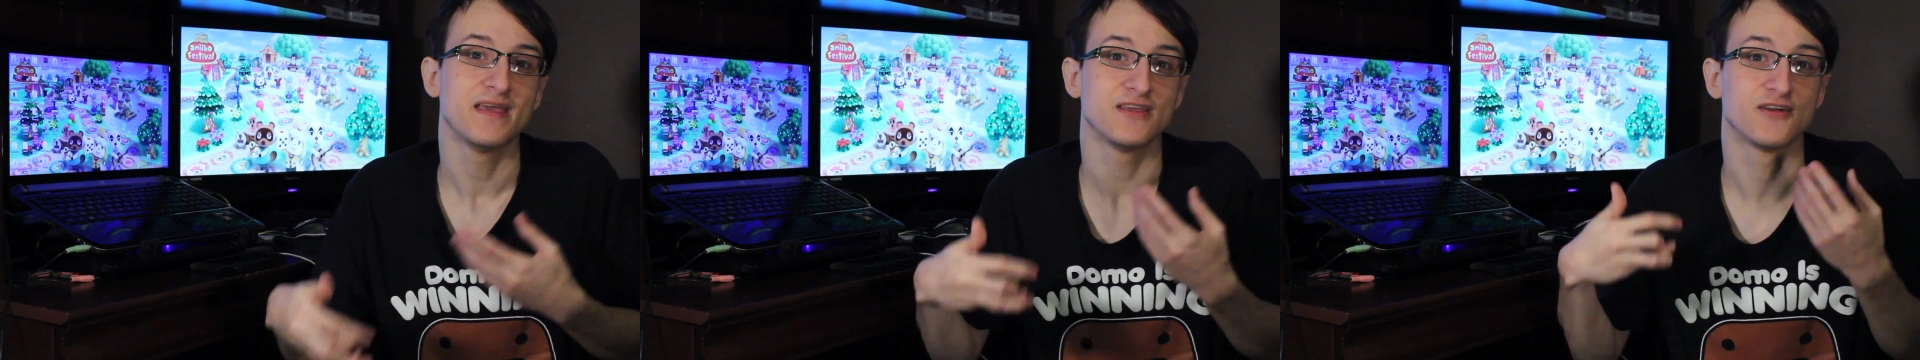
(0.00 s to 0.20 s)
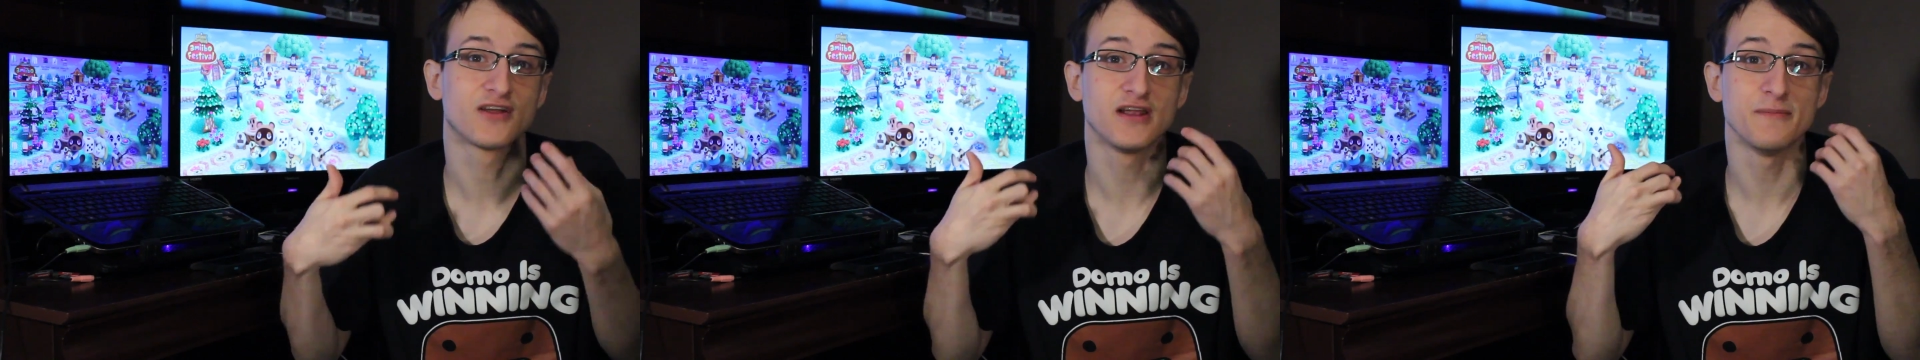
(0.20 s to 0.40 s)

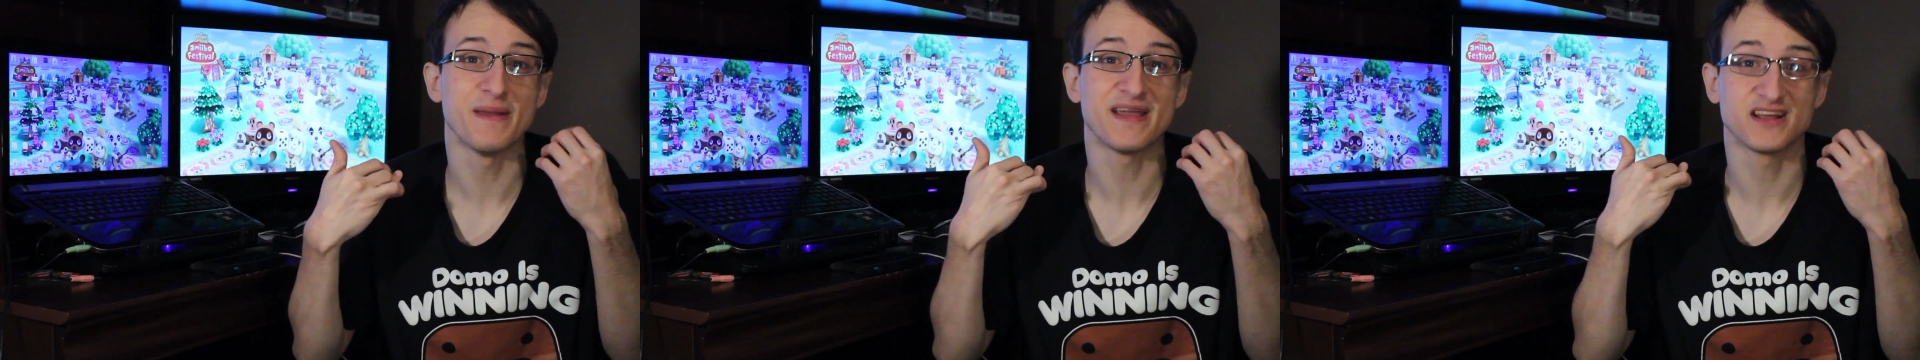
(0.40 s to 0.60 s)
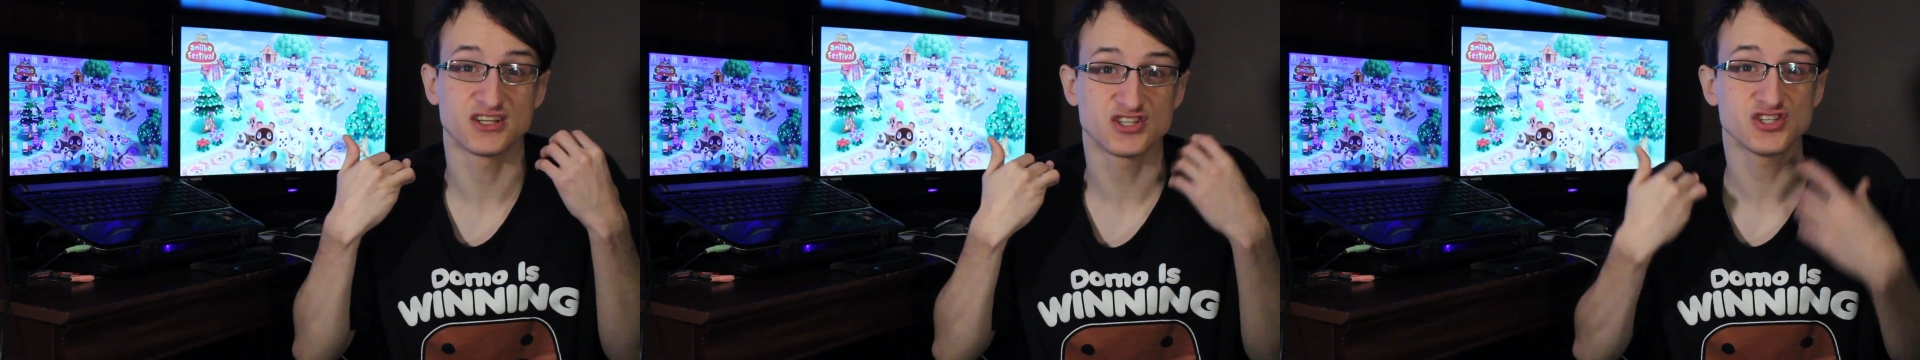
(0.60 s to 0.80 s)
you're gonna
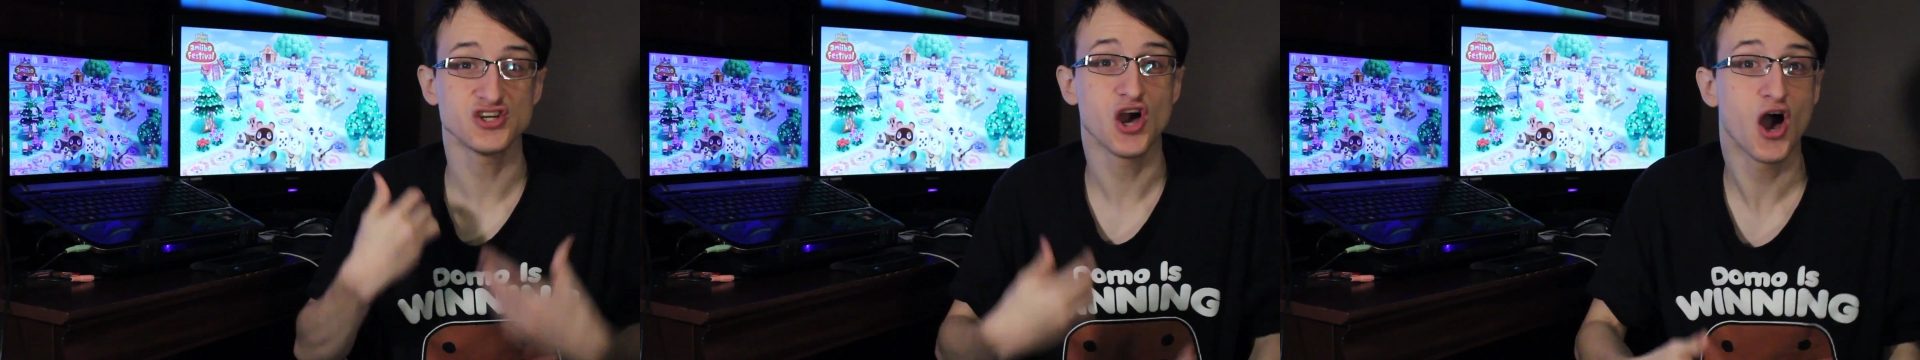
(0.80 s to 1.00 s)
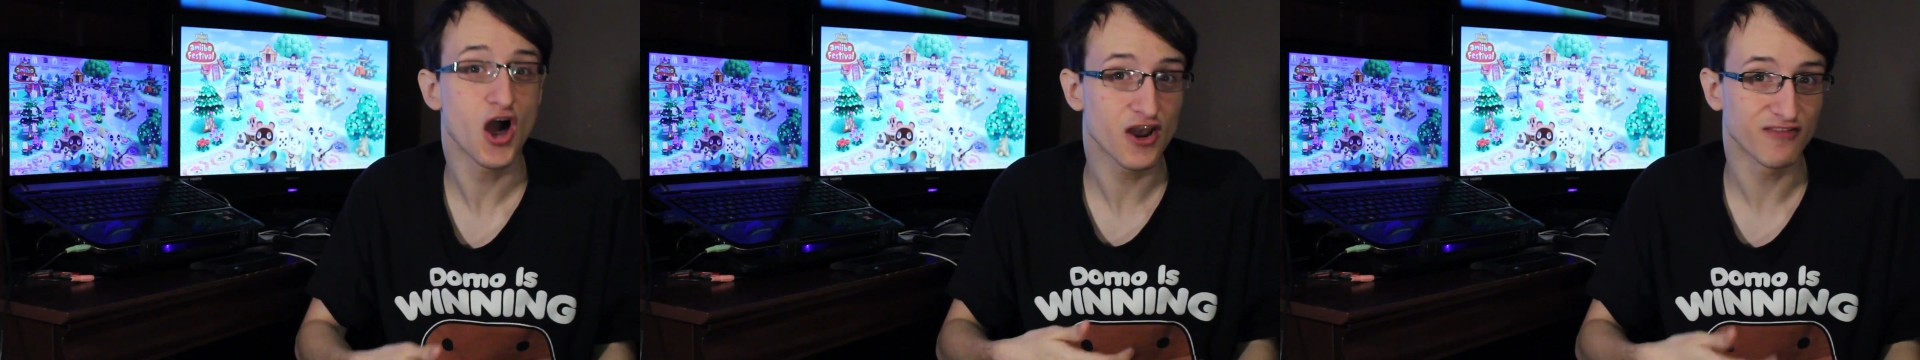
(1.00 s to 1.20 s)
make a
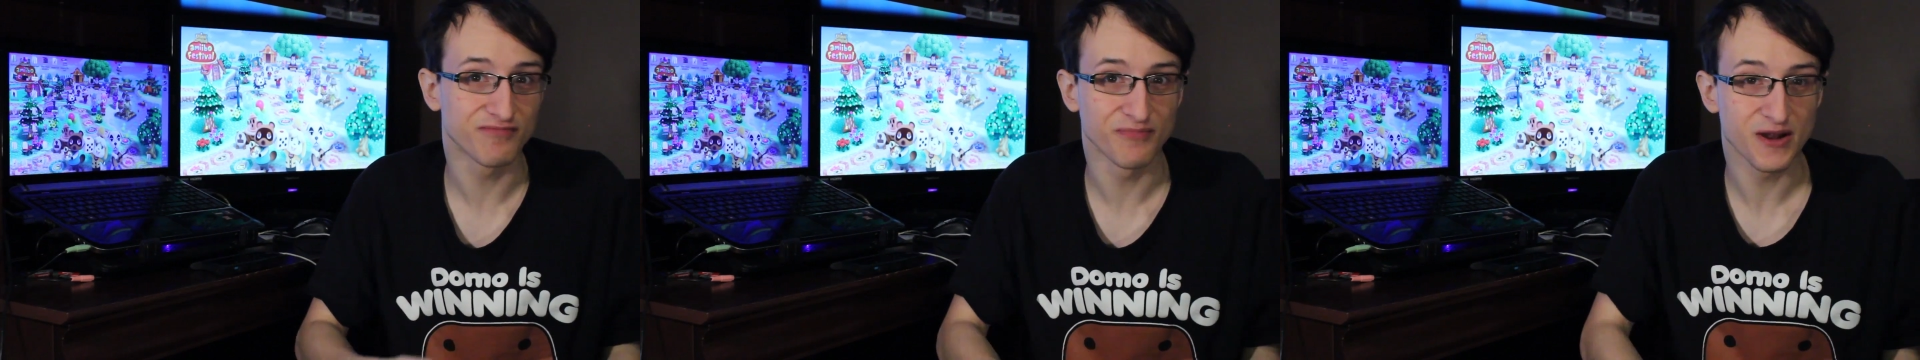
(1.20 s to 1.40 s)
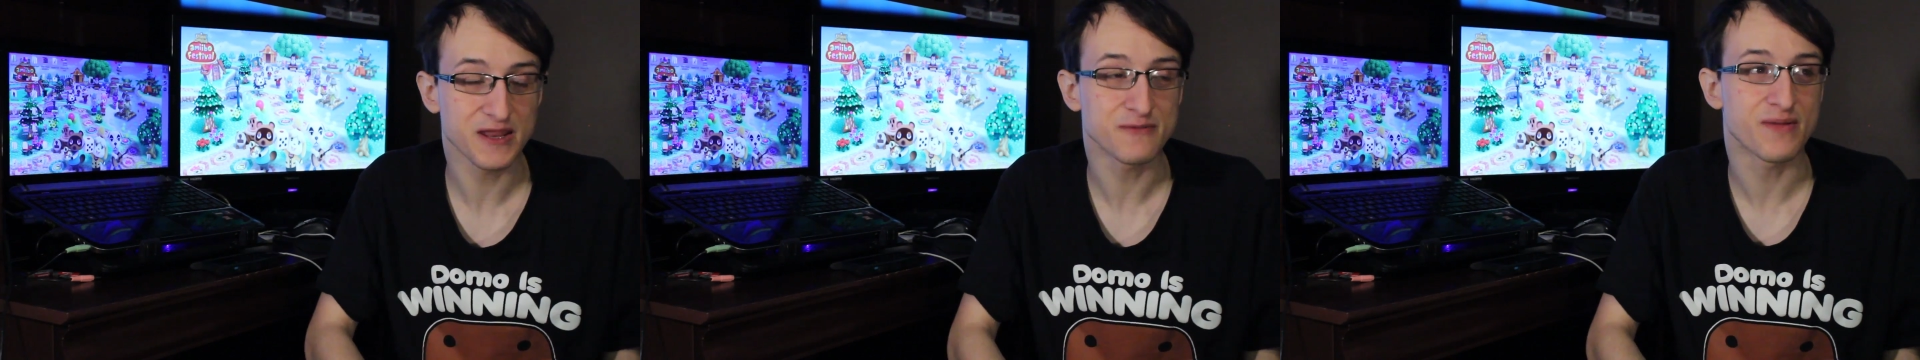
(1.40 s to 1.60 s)
ton of
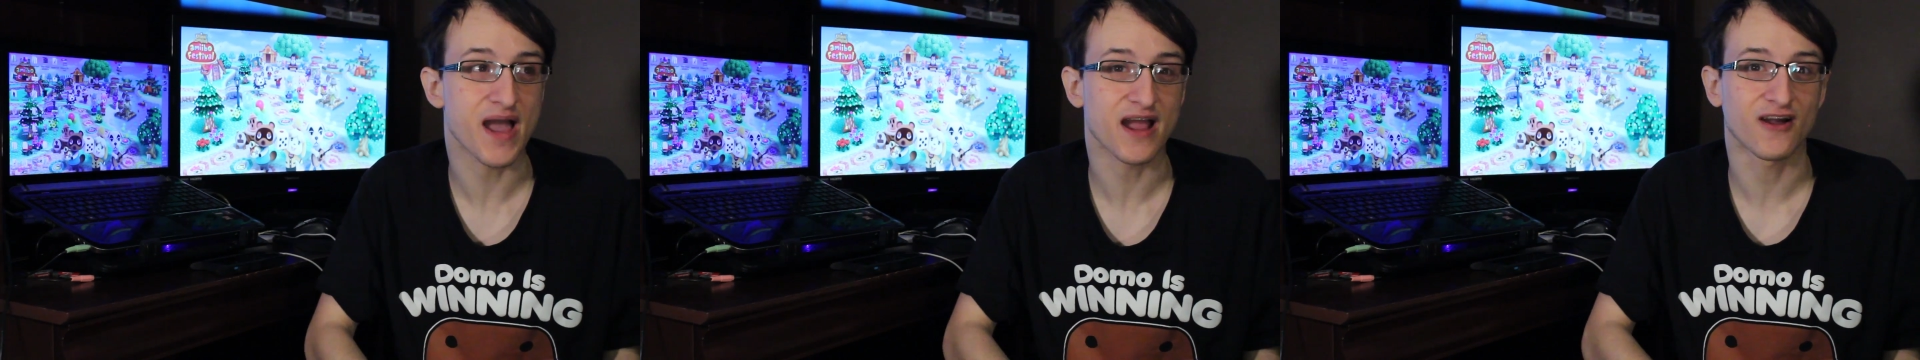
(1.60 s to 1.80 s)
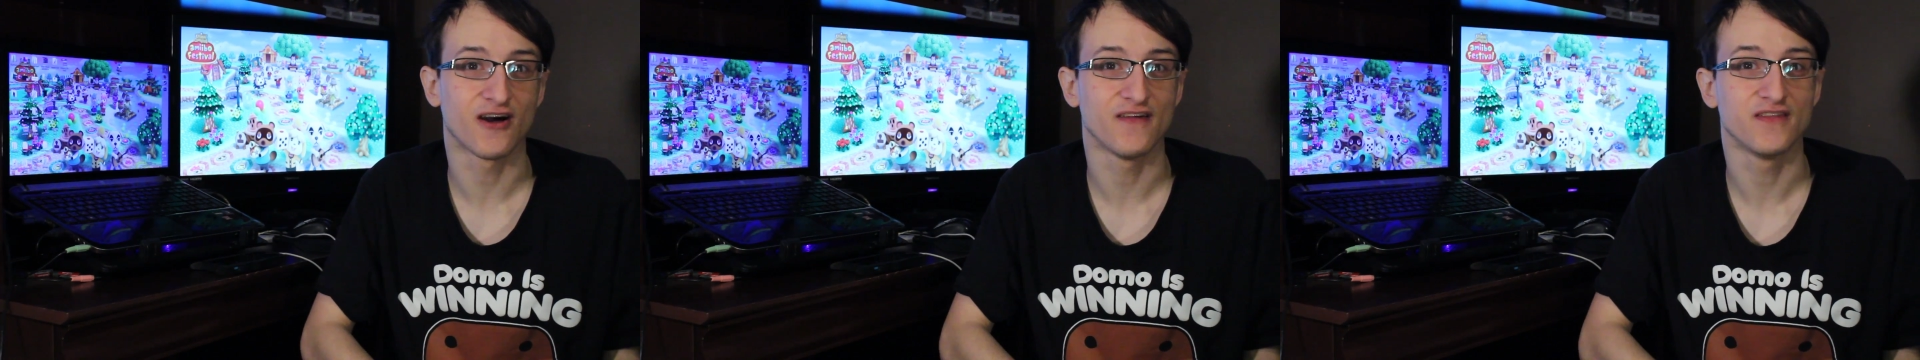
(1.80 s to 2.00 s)
money
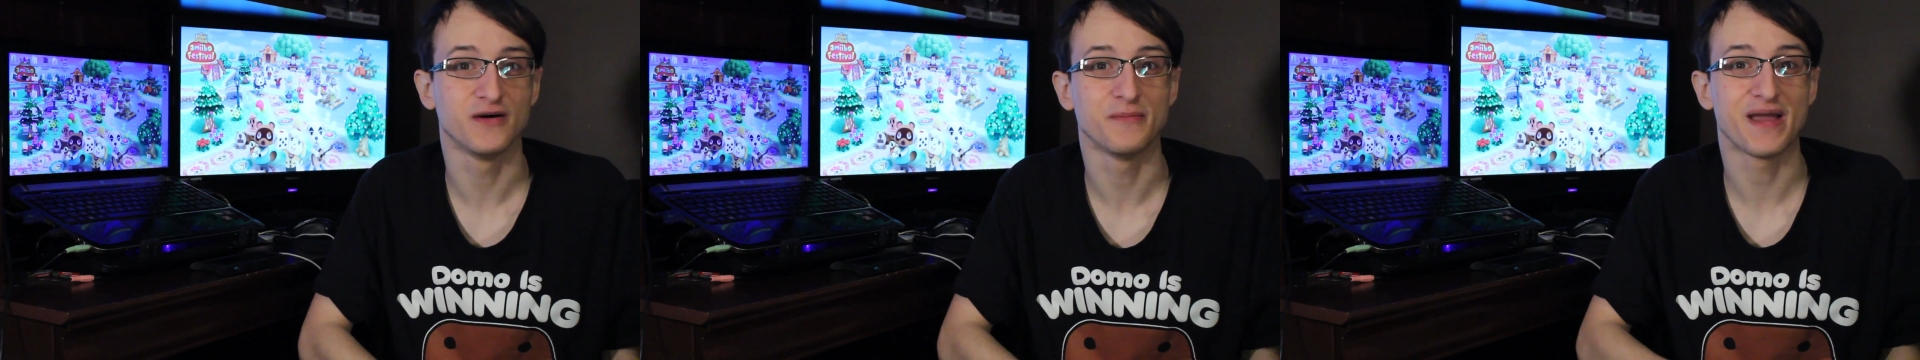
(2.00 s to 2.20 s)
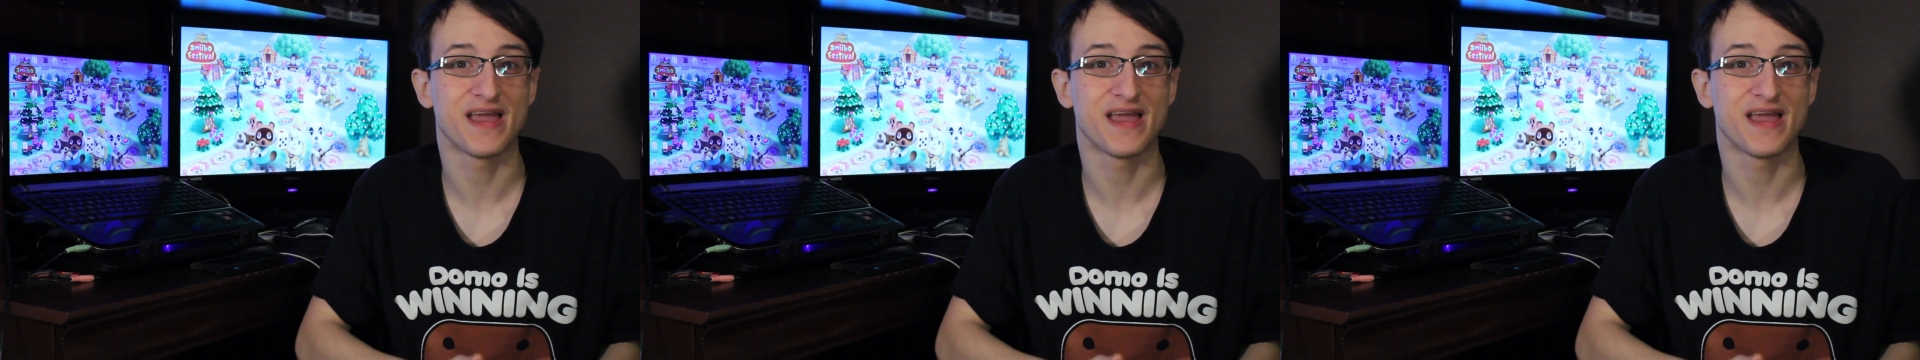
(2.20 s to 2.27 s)
back on them